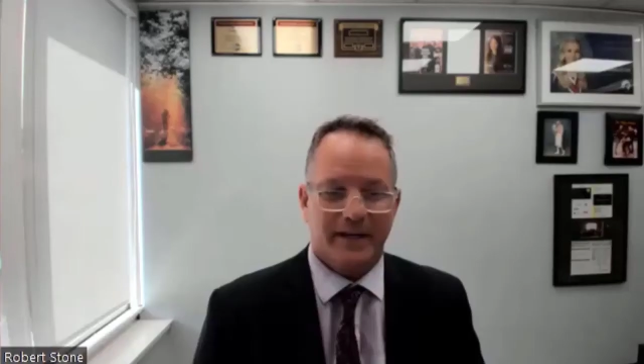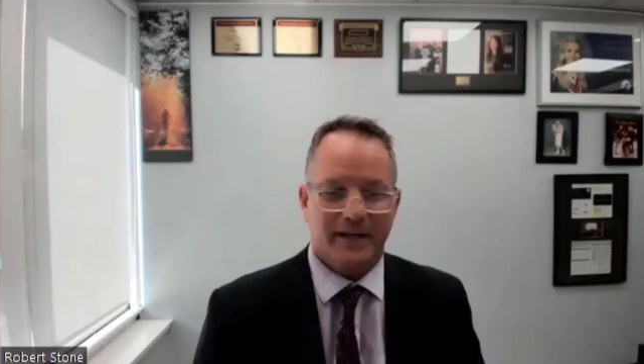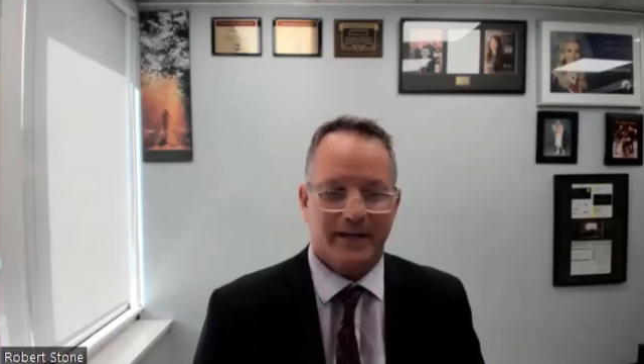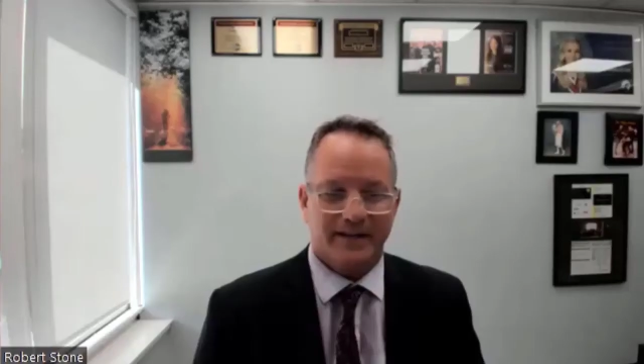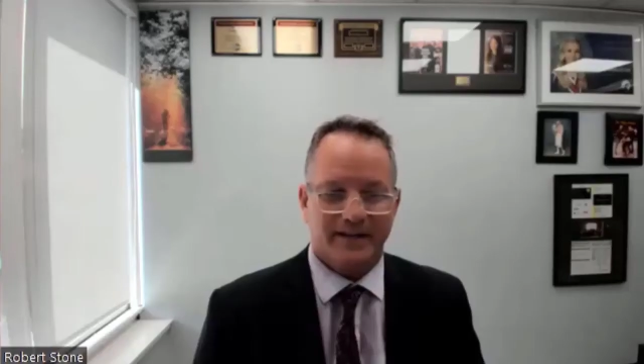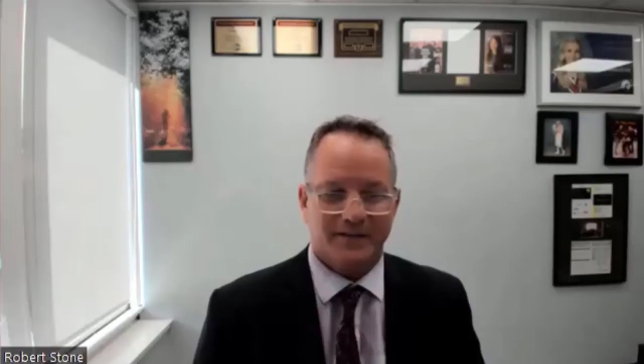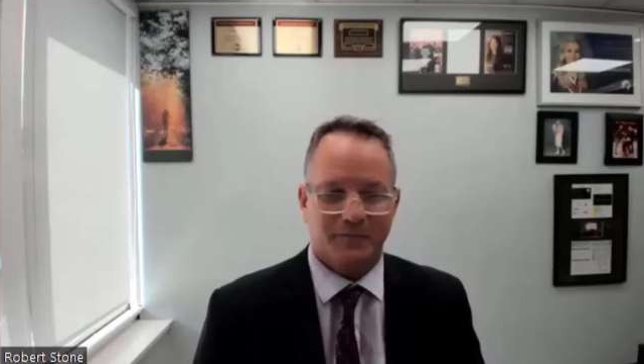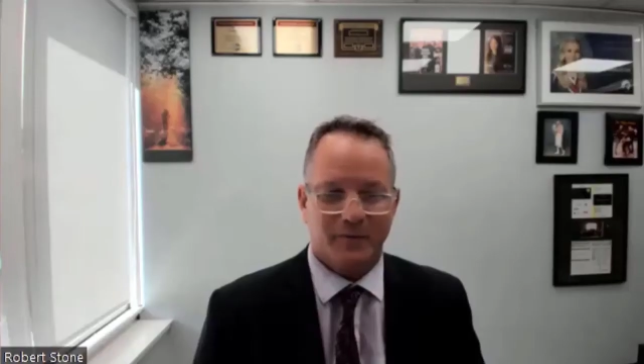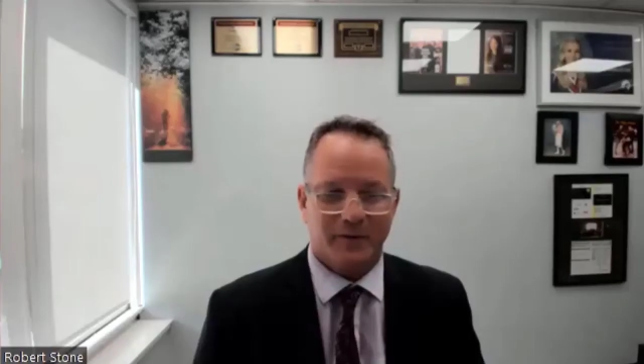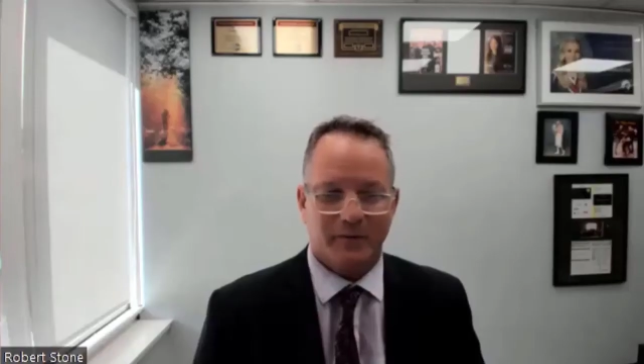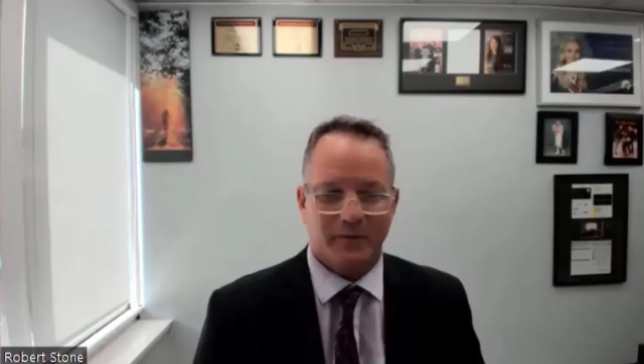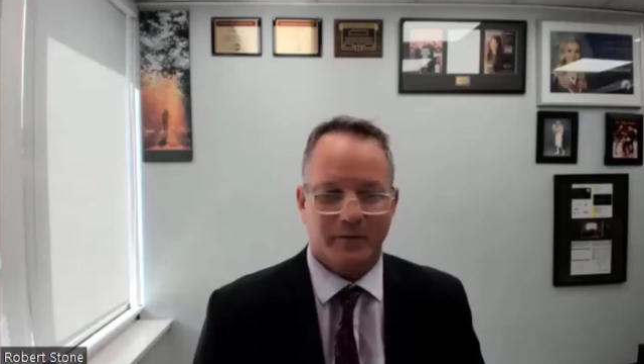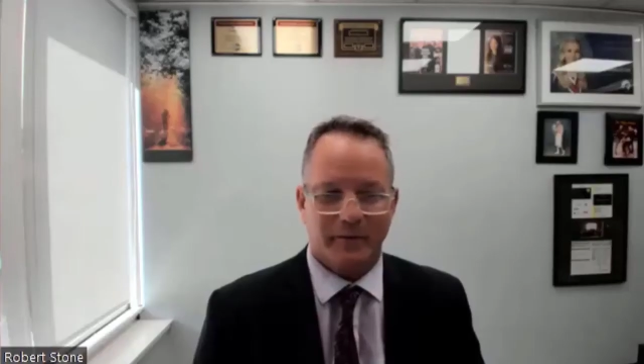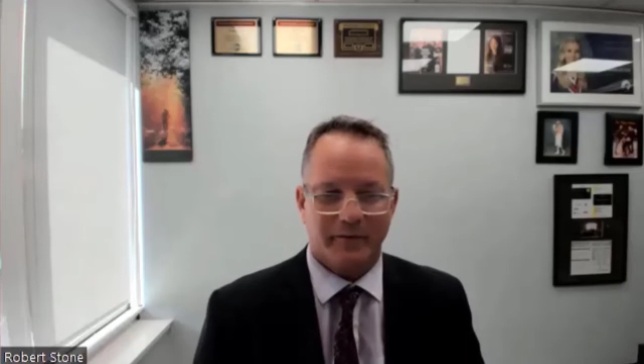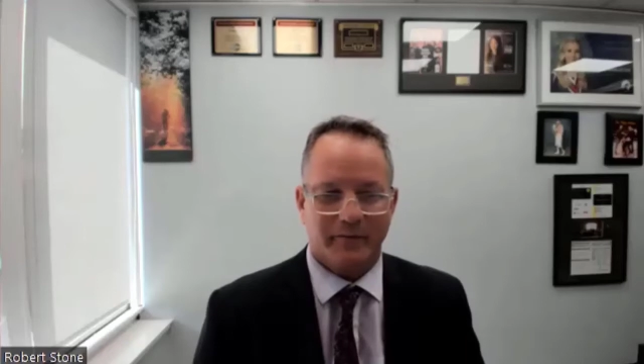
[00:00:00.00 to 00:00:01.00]
because we
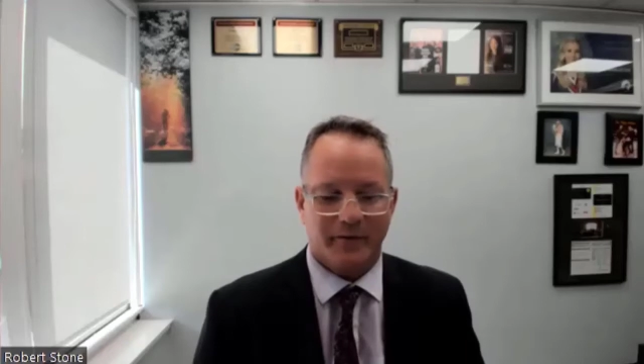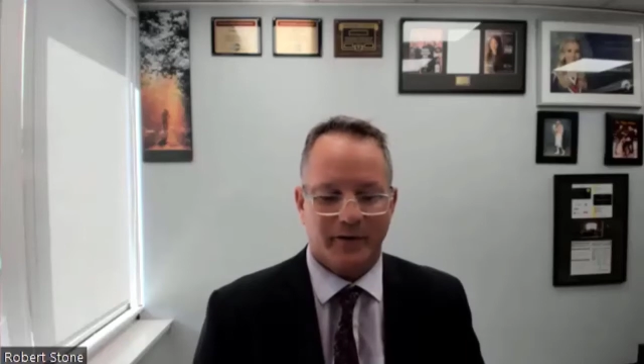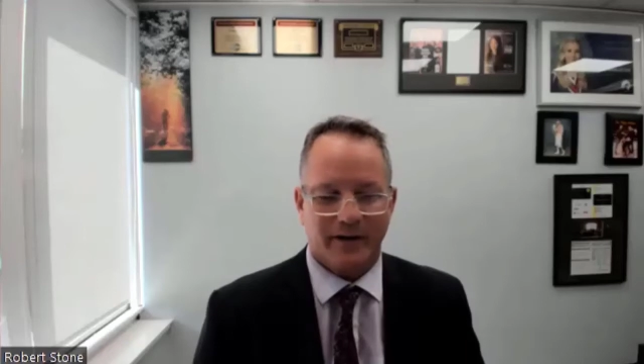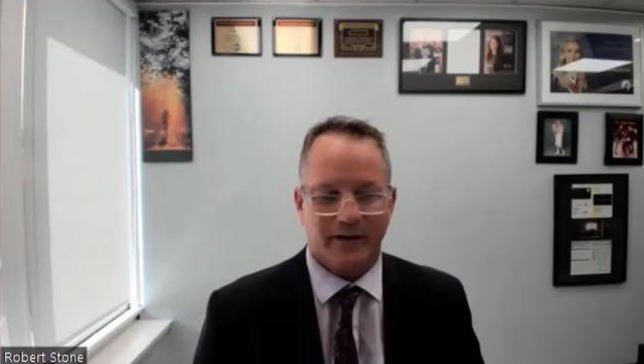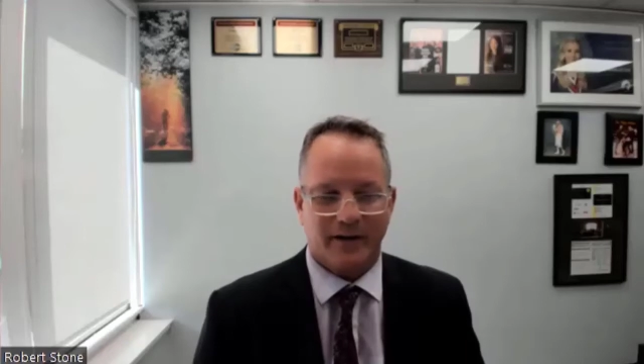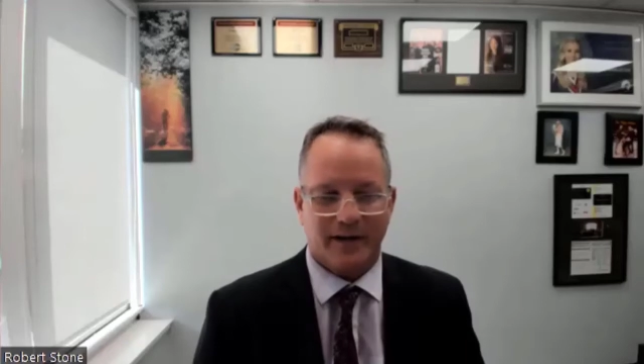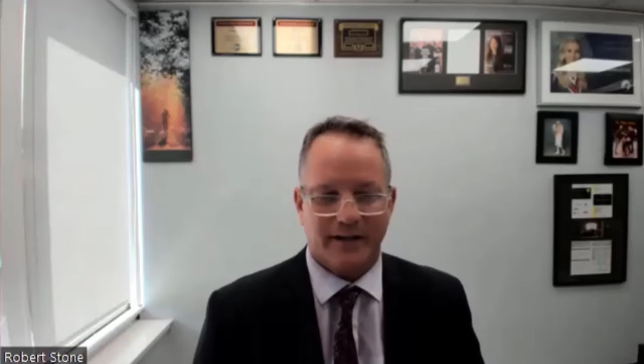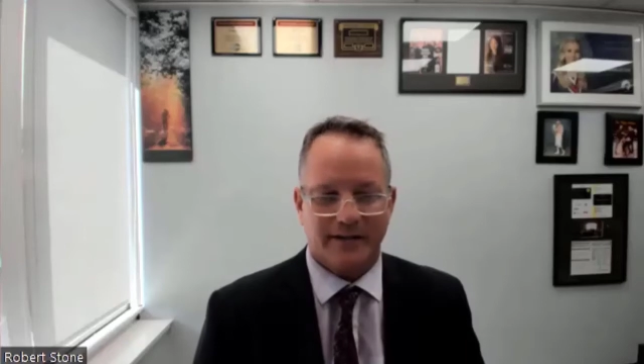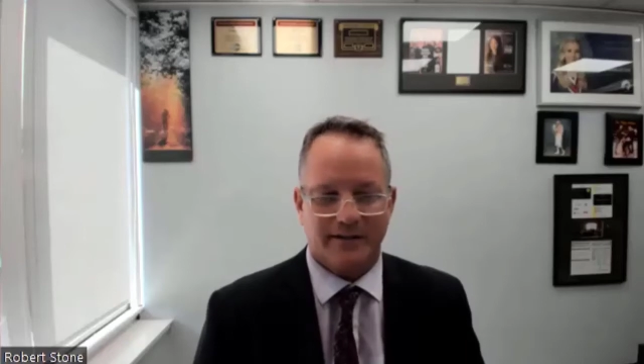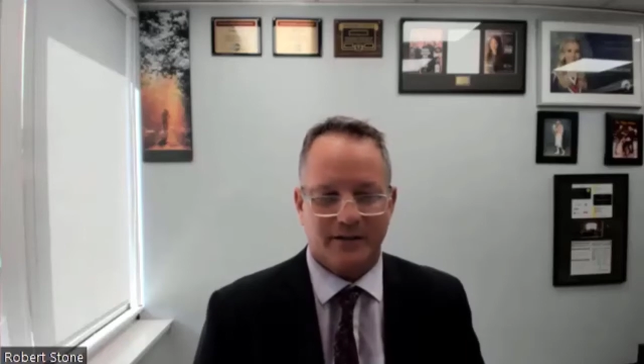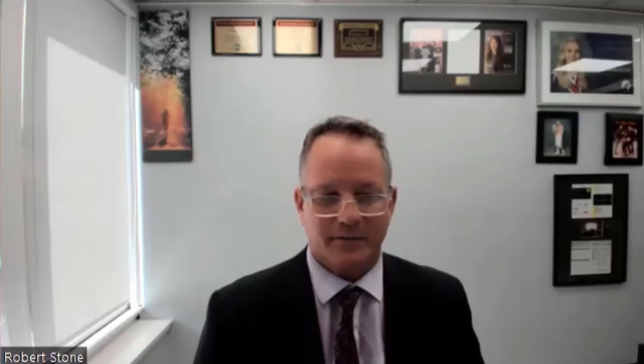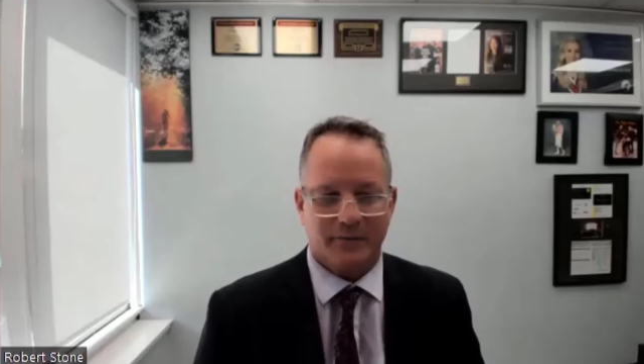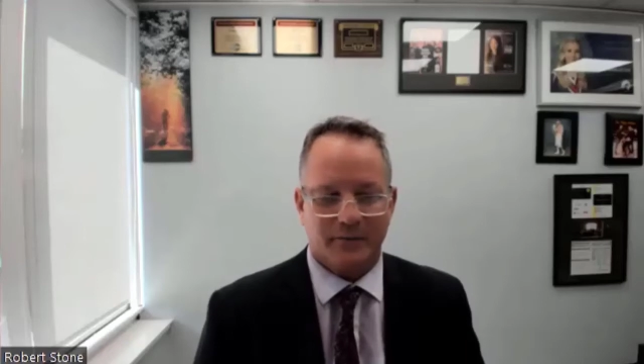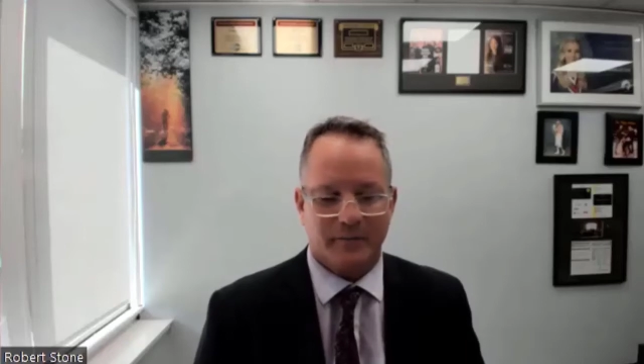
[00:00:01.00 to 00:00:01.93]
were referring clients out